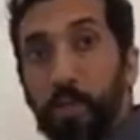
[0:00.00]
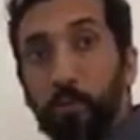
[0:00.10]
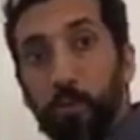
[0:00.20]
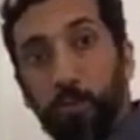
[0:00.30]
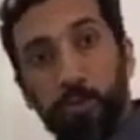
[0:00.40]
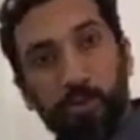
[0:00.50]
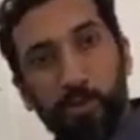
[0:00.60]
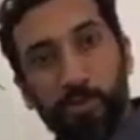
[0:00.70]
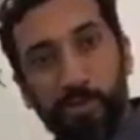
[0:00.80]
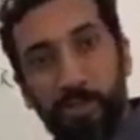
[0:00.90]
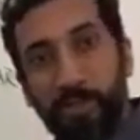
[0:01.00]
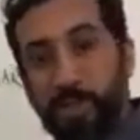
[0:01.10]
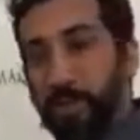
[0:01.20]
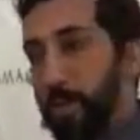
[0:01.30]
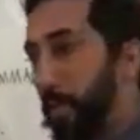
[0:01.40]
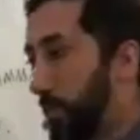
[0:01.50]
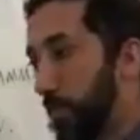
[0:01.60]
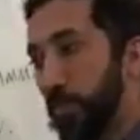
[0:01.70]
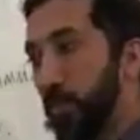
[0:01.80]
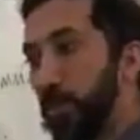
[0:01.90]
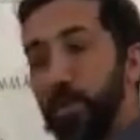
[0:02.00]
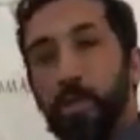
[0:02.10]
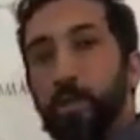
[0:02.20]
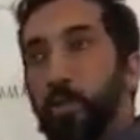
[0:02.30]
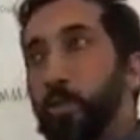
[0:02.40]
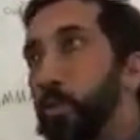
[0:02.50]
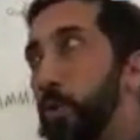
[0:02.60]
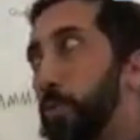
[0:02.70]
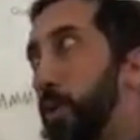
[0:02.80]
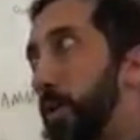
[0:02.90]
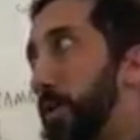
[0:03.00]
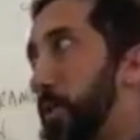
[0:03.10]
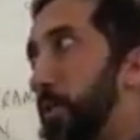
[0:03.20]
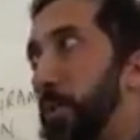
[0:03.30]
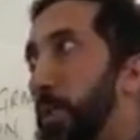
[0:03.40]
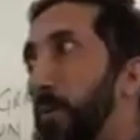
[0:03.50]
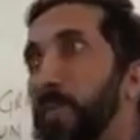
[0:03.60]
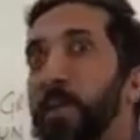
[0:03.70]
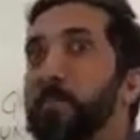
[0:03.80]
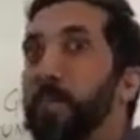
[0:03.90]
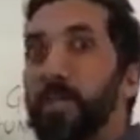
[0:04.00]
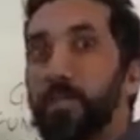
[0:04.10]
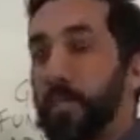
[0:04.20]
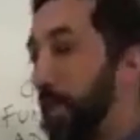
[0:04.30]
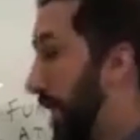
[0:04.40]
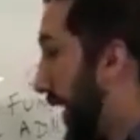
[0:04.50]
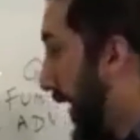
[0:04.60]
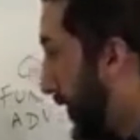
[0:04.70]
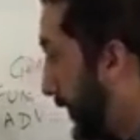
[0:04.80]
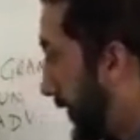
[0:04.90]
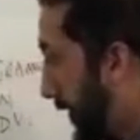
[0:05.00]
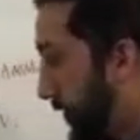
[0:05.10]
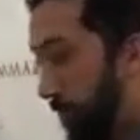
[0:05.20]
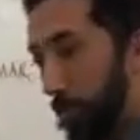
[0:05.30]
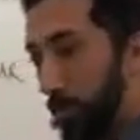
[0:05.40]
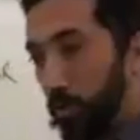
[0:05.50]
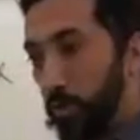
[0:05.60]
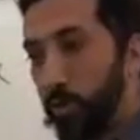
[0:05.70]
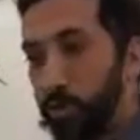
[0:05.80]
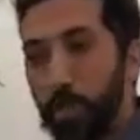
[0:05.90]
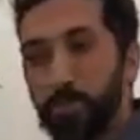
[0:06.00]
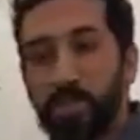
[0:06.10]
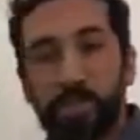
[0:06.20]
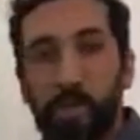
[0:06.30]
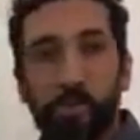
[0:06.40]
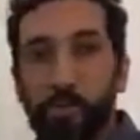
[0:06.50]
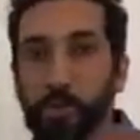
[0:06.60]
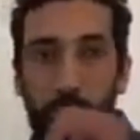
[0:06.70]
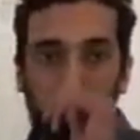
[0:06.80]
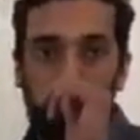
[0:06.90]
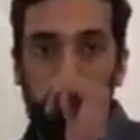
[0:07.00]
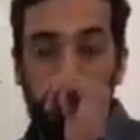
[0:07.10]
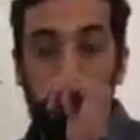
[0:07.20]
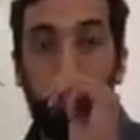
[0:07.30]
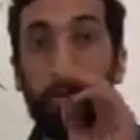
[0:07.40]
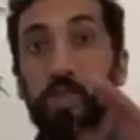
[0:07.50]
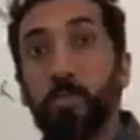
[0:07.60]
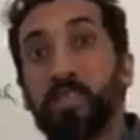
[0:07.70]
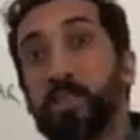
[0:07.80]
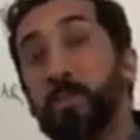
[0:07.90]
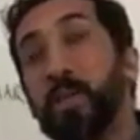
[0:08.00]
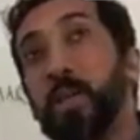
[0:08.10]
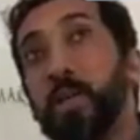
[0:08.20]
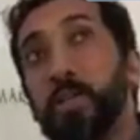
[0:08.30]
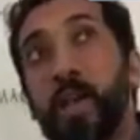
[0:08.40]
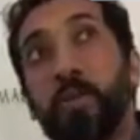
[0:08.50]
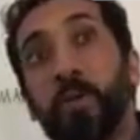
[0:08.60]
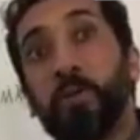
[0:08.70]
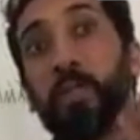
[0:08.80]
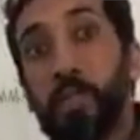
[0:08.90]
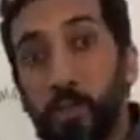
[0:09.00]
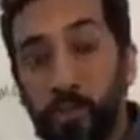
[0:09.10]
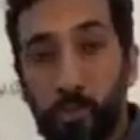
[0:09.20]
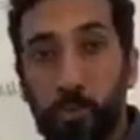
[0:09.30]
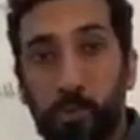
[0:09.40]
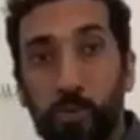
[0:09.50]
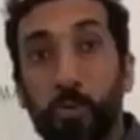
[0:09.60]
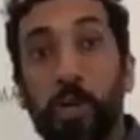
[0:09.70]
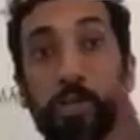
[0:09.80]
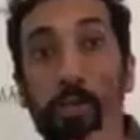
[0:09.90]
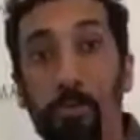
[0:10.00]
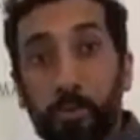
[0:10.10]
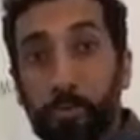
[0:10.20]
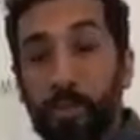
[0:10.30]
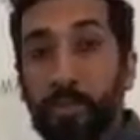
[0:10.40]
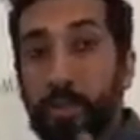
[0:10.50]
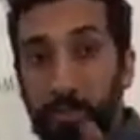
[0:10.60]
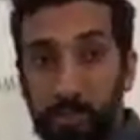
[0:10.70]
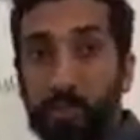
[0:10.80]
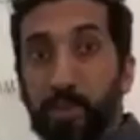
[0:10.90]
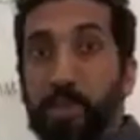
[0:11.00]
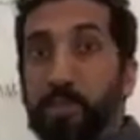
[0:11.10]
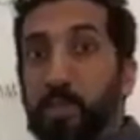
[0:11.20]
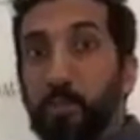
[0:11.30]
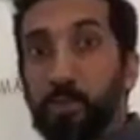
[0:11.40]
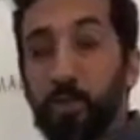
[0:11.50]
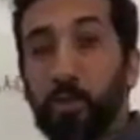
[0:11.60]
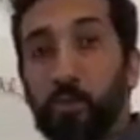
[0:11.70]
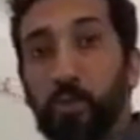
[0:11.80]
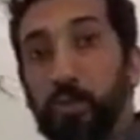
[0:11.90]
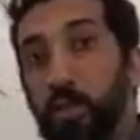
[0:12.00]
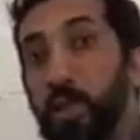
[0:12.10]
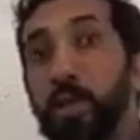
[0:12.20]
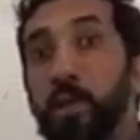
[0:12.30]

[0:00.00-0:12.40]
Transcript: When you start seeing that in action, your progress will become amazing. Your job is not to understand the whole Quran. Your job is to have a relationship with the Quran. Let me repeat that. This is the last thing I'm sharing with you today.